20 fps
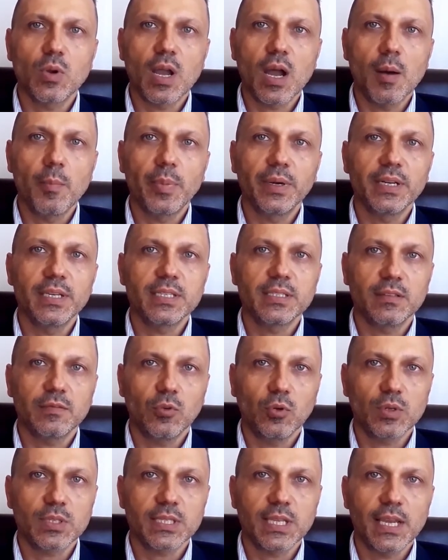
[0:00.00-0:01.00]
companies of
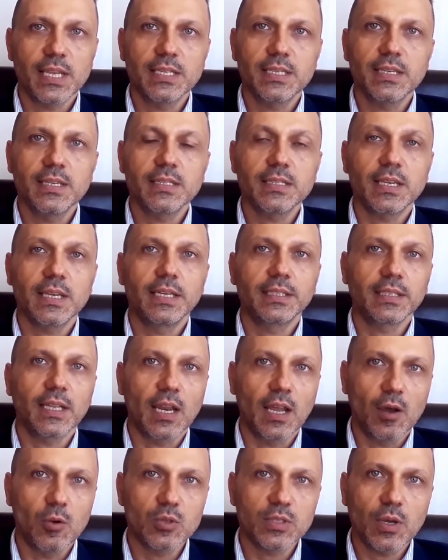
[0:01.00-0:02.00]
all sizes and
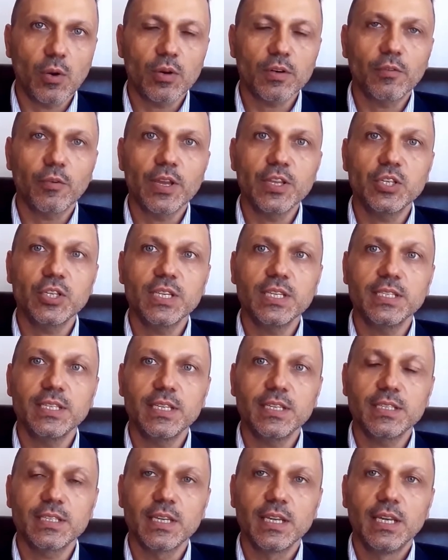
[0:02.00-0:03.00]
allows our
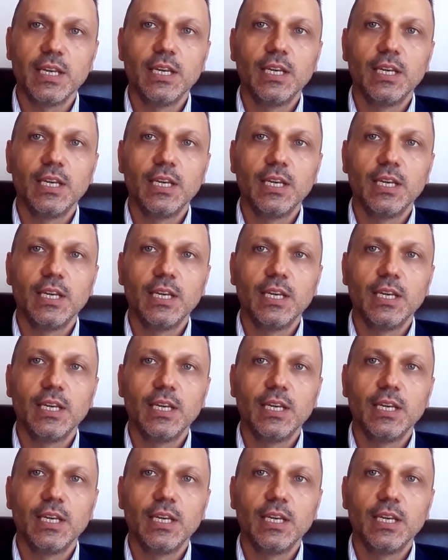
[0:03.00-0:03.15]
franchisees